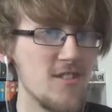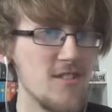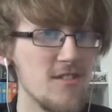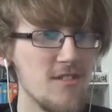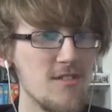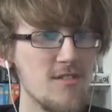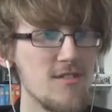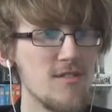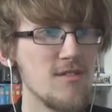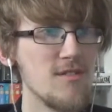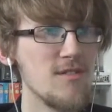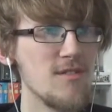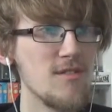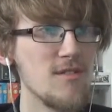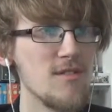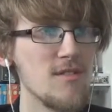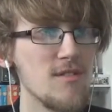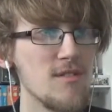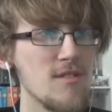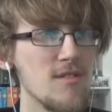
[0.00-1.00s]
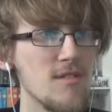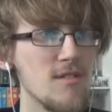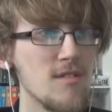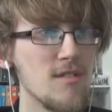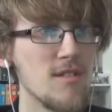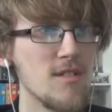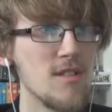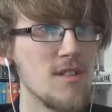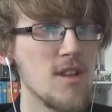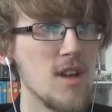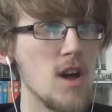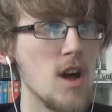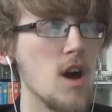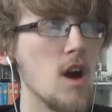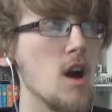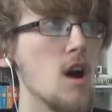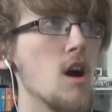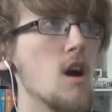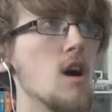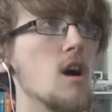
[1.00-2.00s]
In terms of being doughy, filthy, and
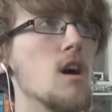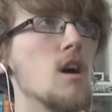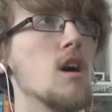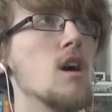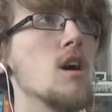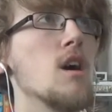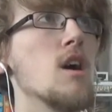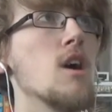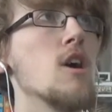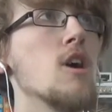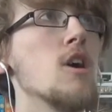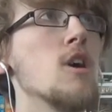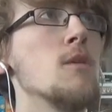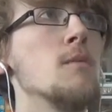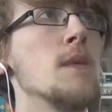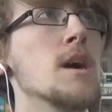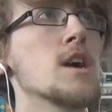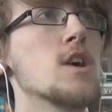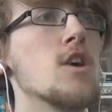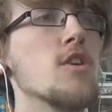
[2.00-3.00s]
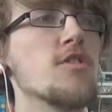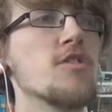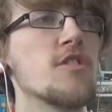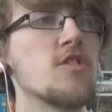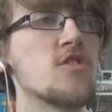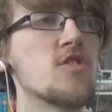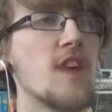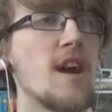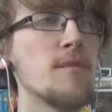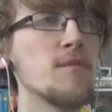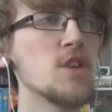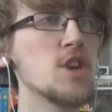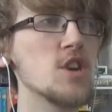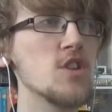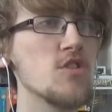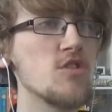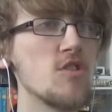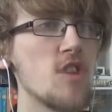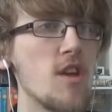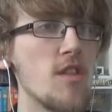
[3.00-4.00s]
flabby, that is. Oh my god, the
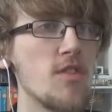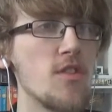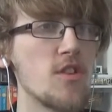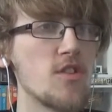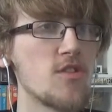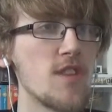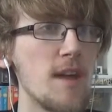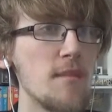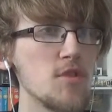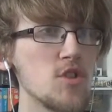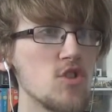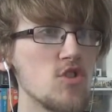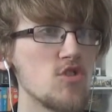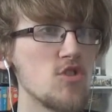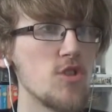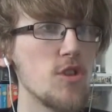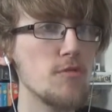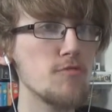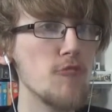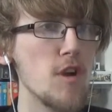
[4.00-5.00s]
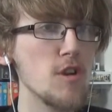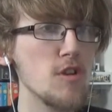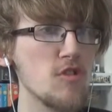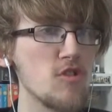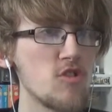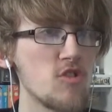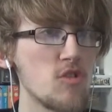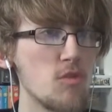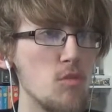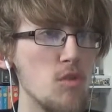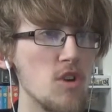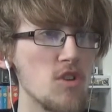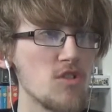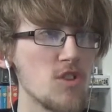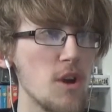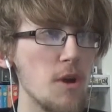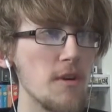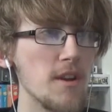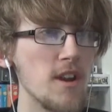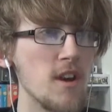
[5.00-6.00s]
savages, the savages, the roast.
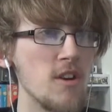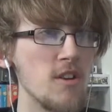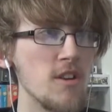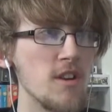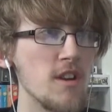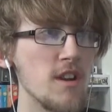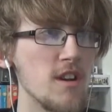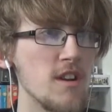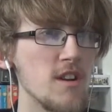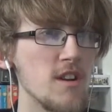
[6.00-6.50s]
What's going on?